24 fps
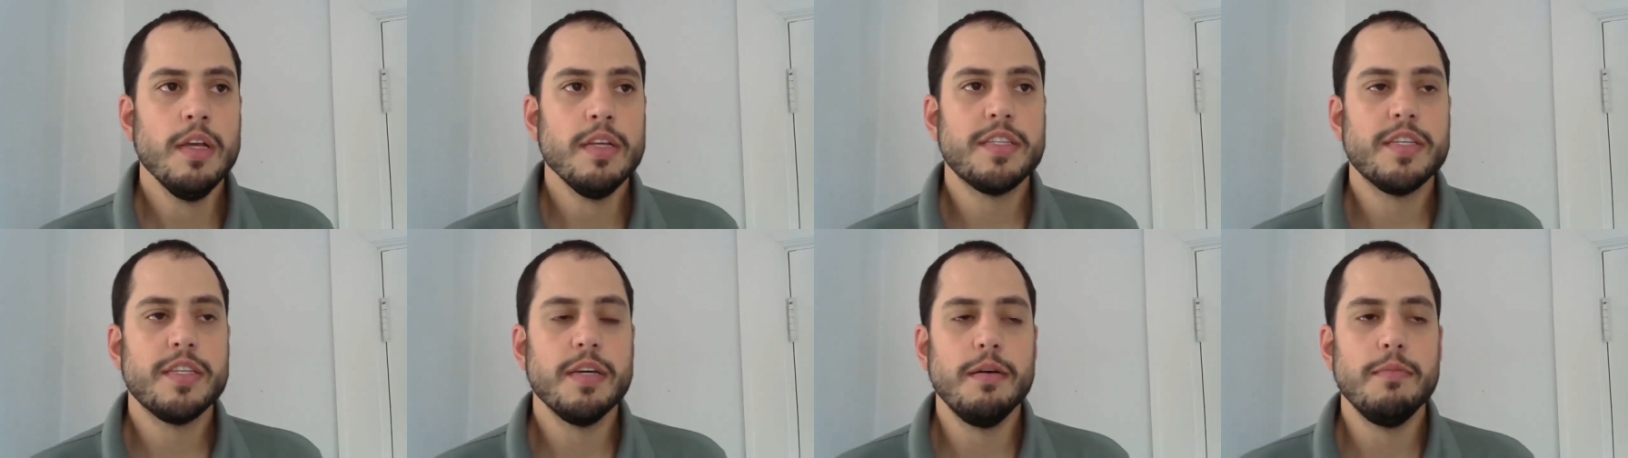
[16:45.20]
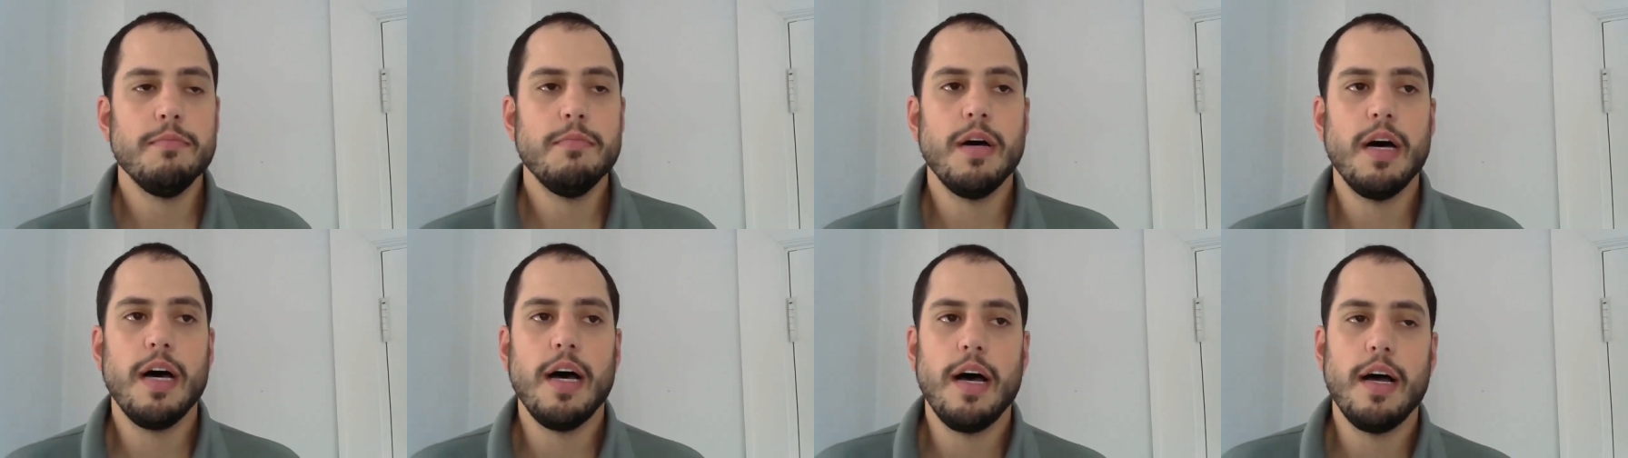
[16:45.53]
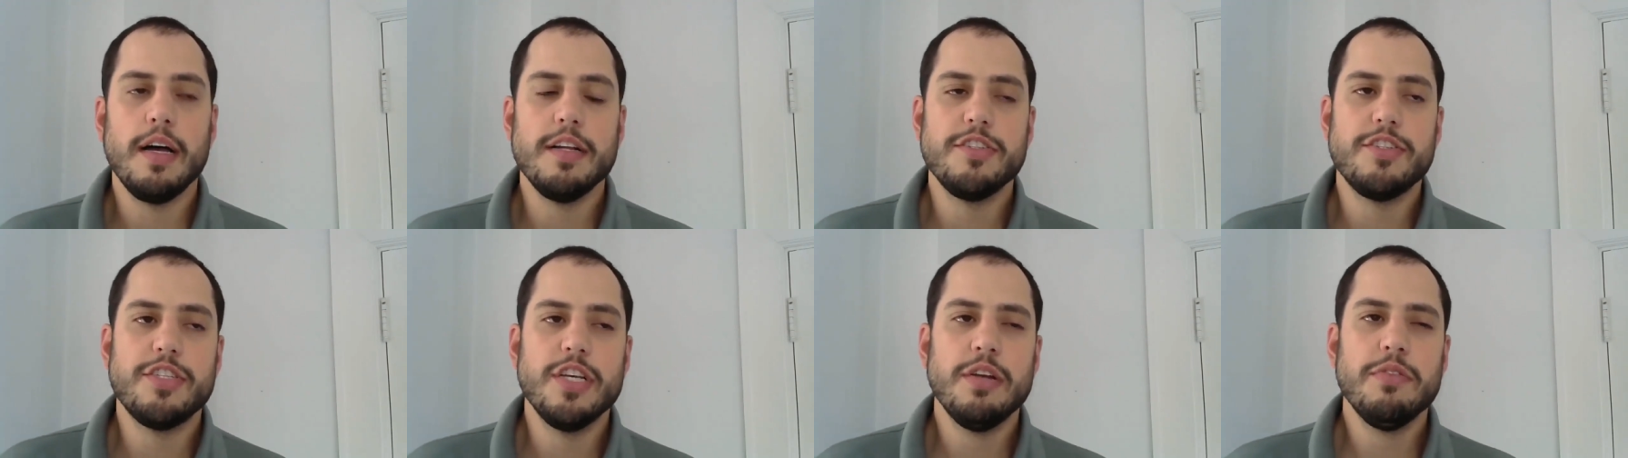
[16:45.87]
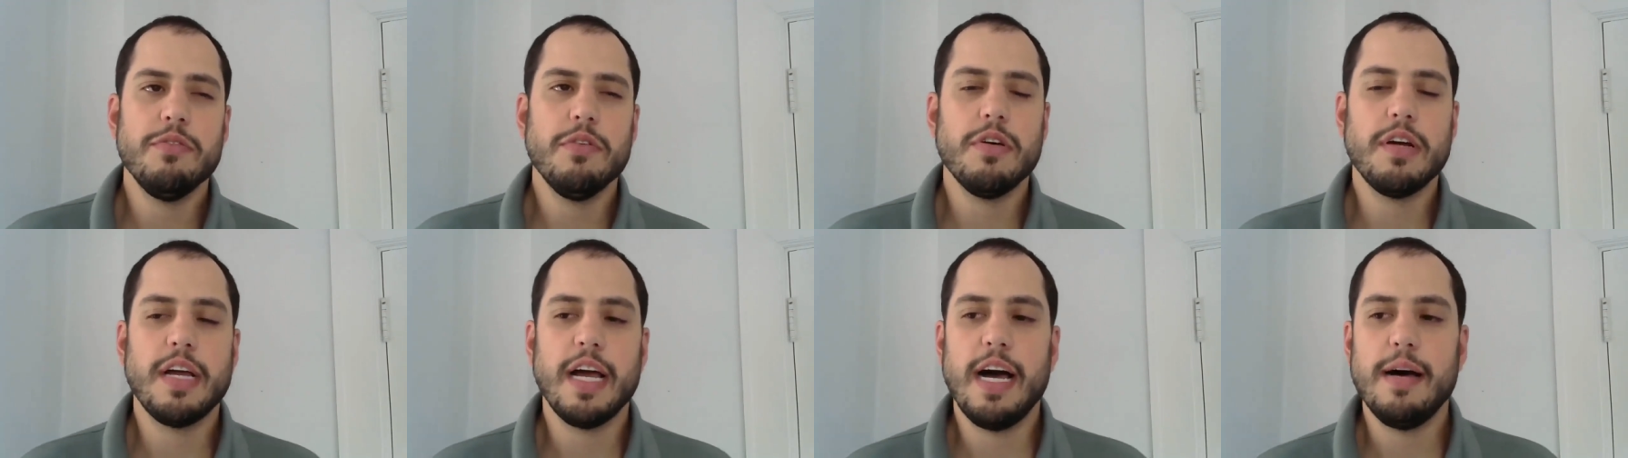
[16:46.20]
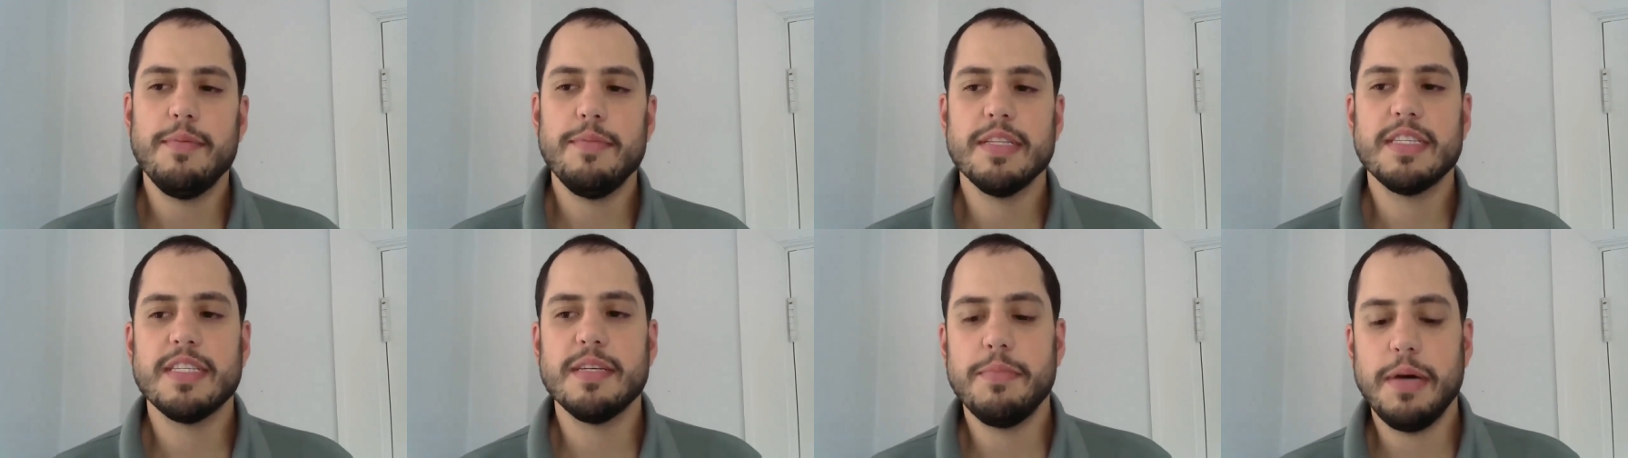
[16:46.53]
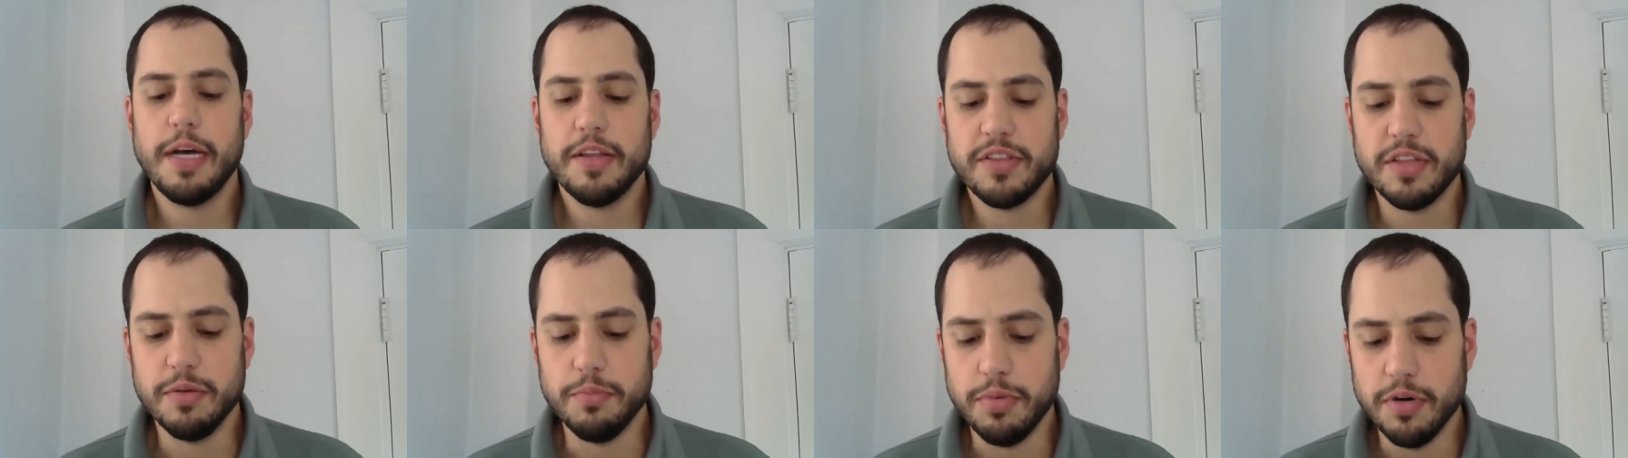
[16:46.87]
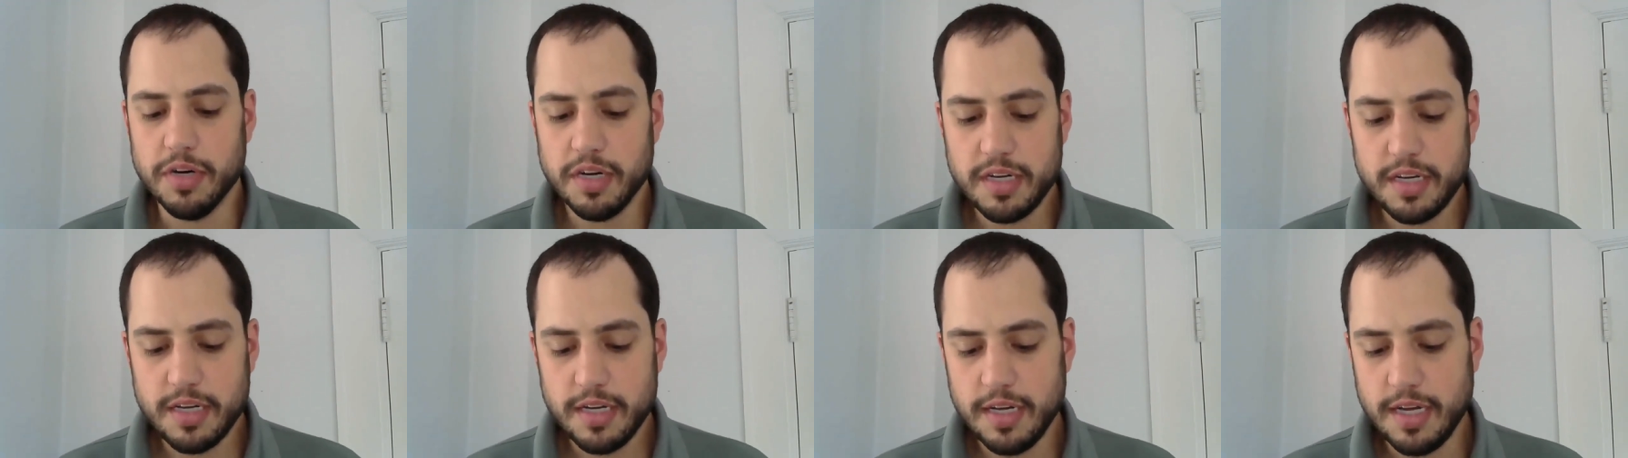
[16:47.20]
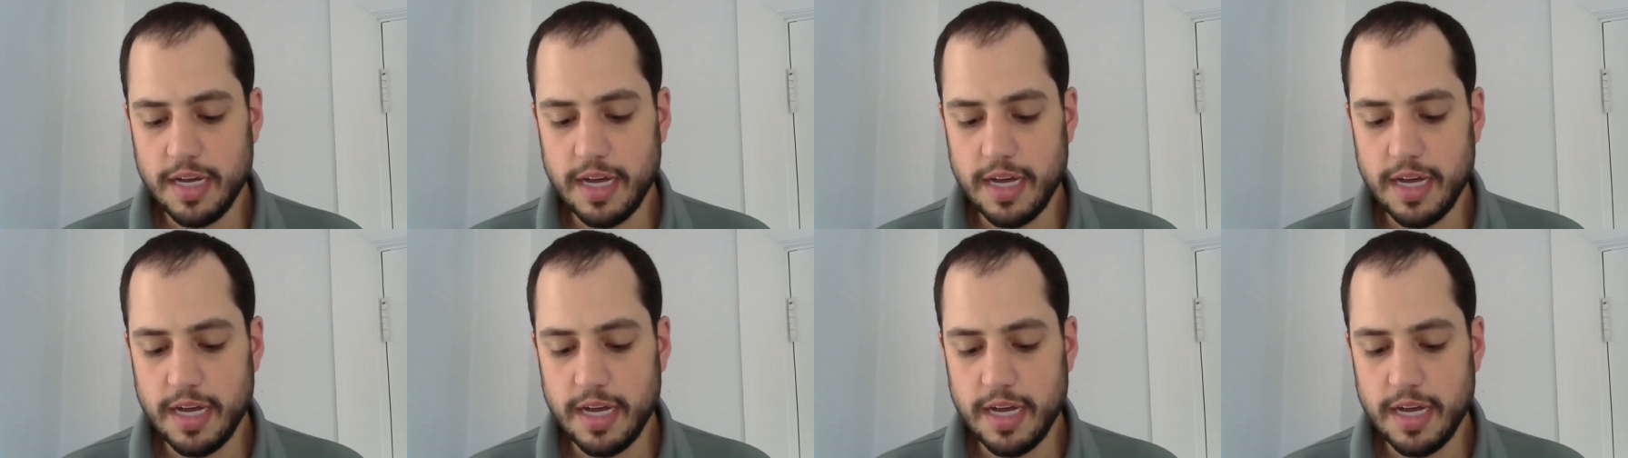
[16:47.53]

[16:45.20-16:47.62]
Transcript: Some uh, general comments about the book